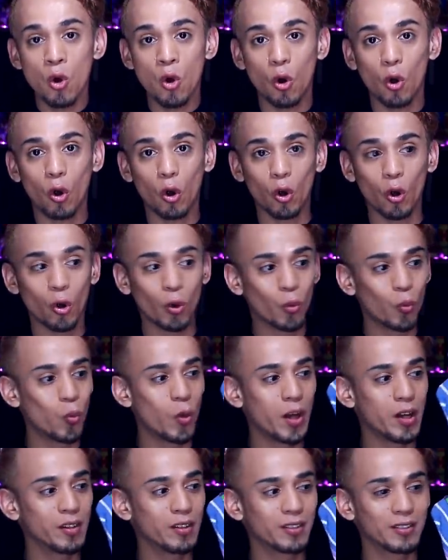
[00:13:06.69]
or
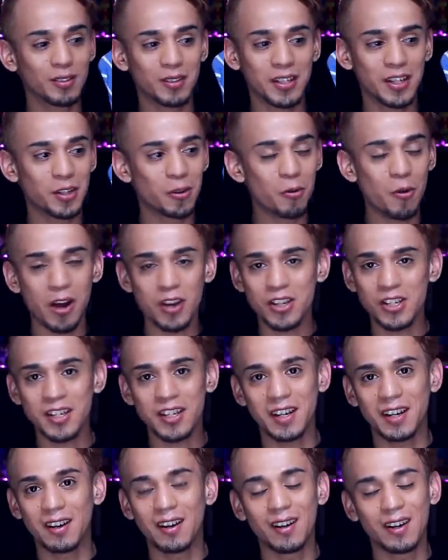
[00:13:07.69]
when you're watching
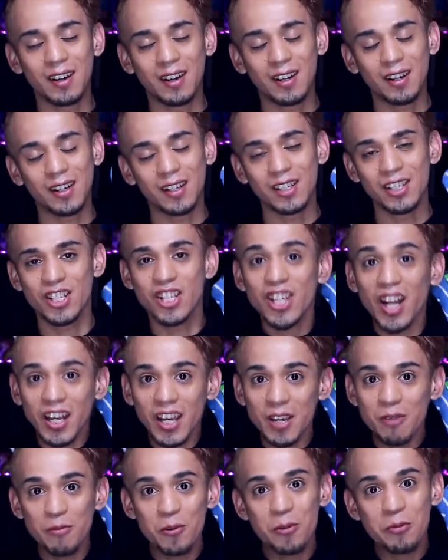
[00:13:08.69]
a, a, a
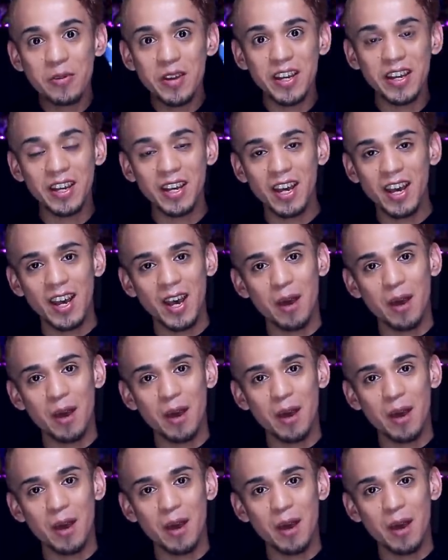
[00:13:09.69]
Chucky movie.